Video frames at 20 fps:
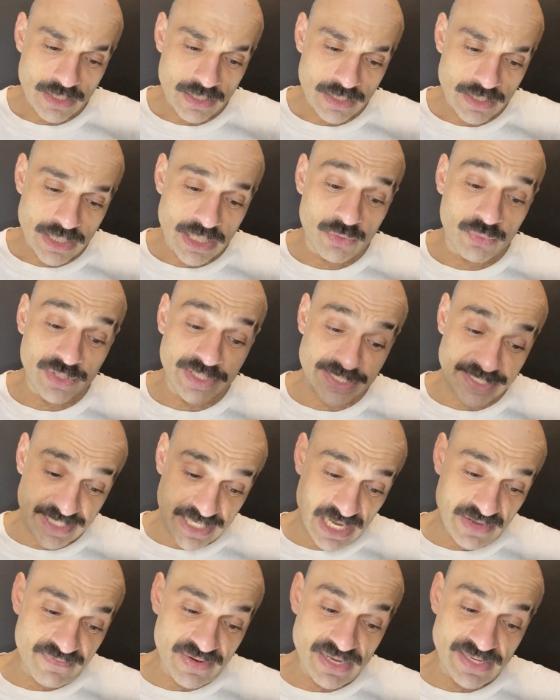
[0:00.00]
He was
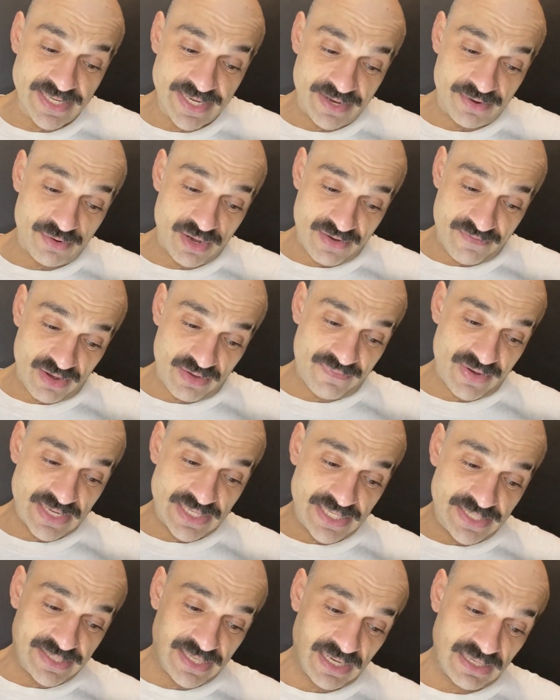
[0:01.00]
given the relevant
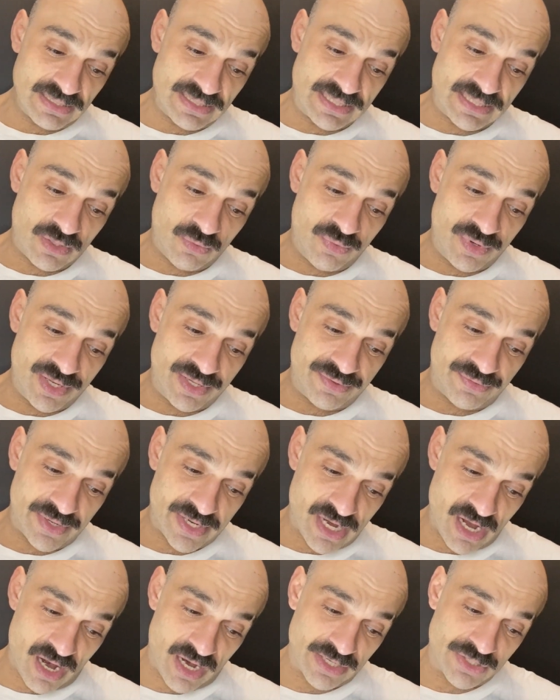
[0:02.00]
details with
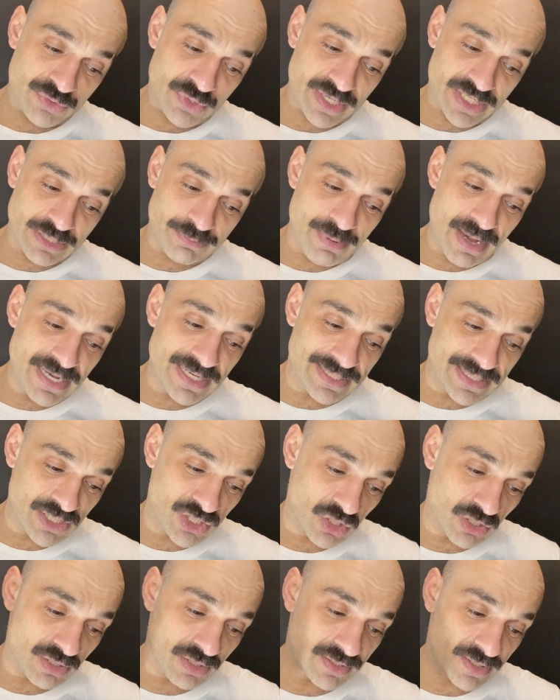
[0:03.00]
regards to explain
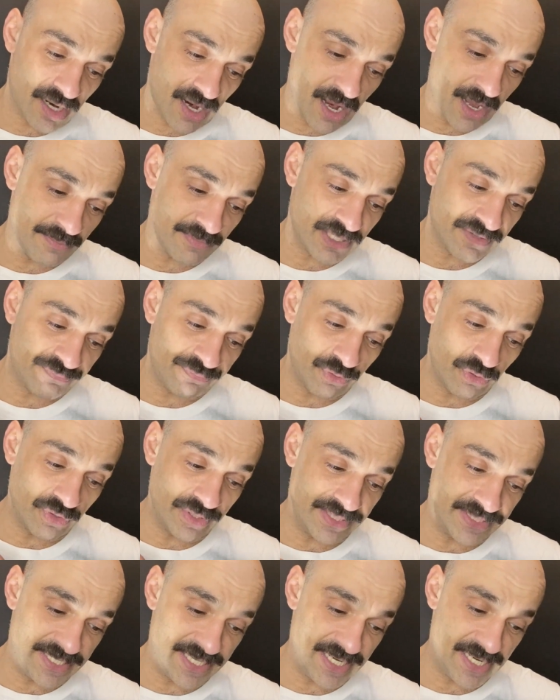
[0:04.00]
decision times for
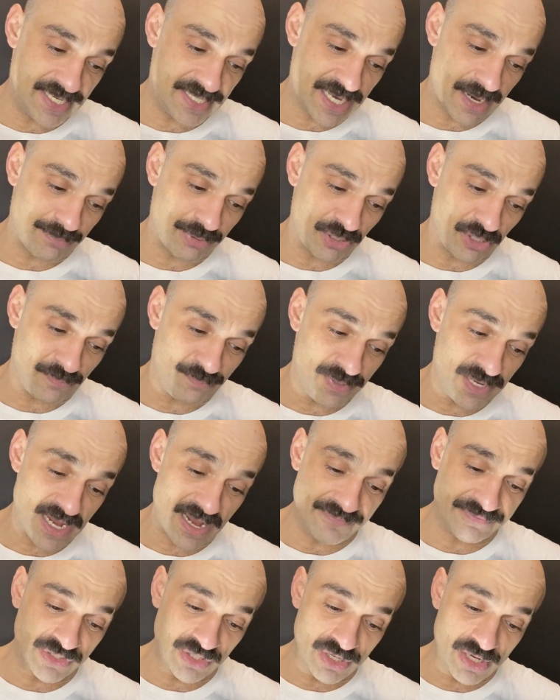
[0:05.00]
DWP
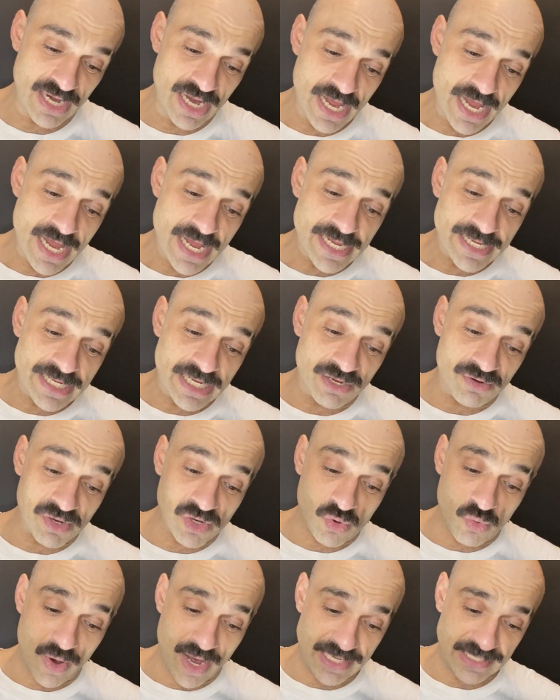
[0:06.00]
after he
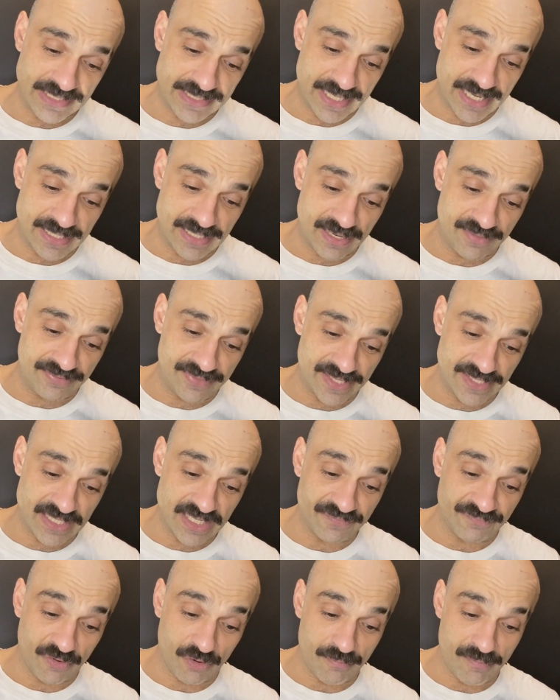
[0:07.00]
requested this
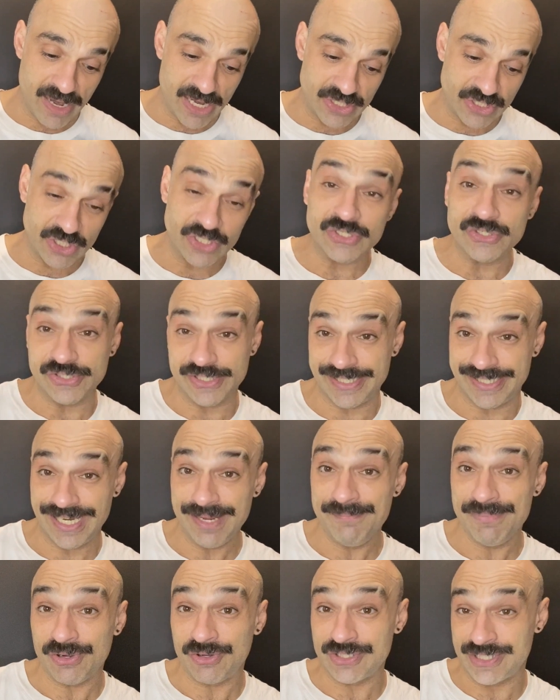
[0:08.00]
information. You
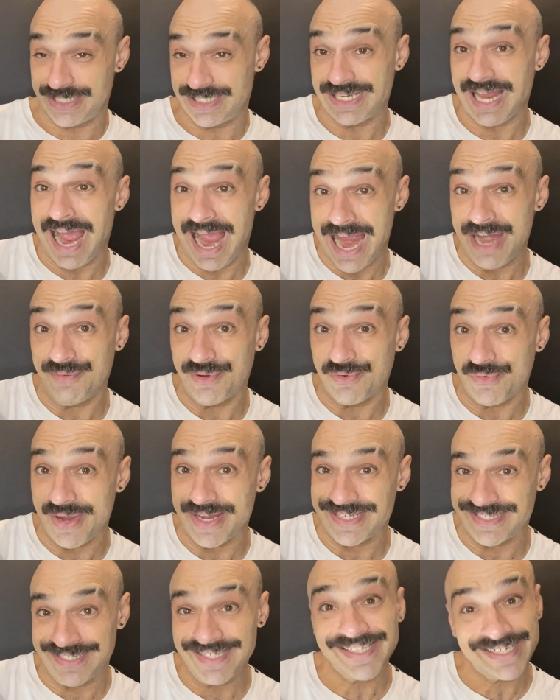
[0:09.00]
see, because I
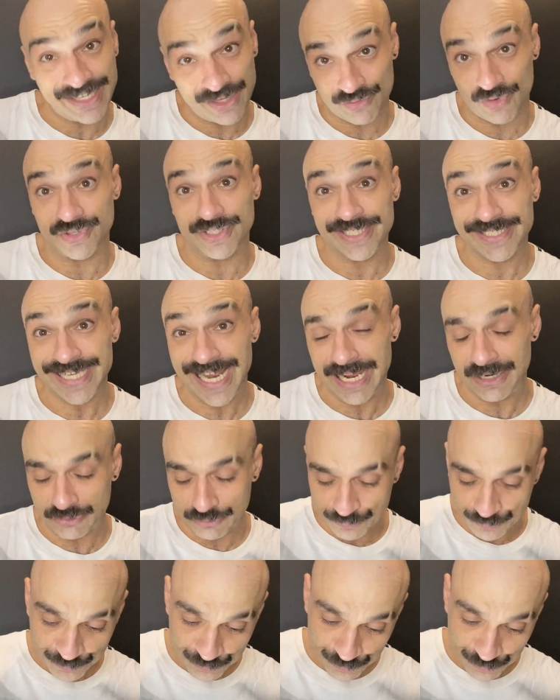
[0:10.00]
requested, he wrote it down.